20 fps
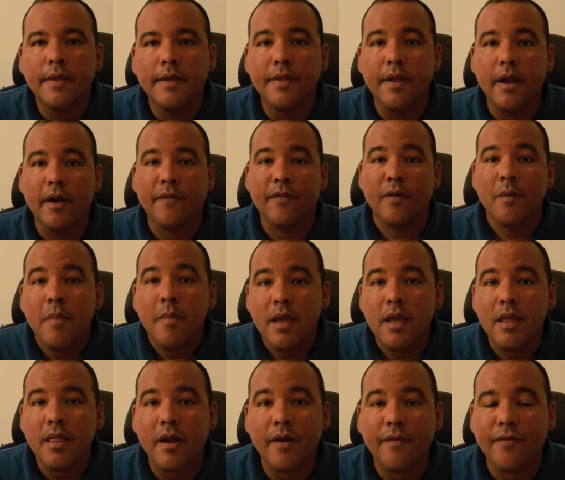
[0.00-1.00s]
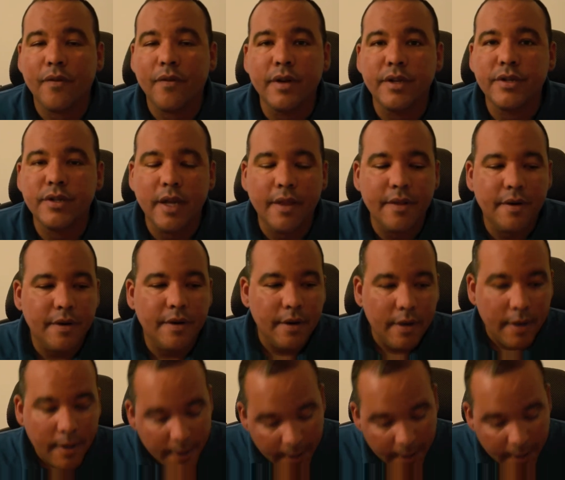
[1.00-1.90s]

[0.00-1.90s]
there for me, there for each other.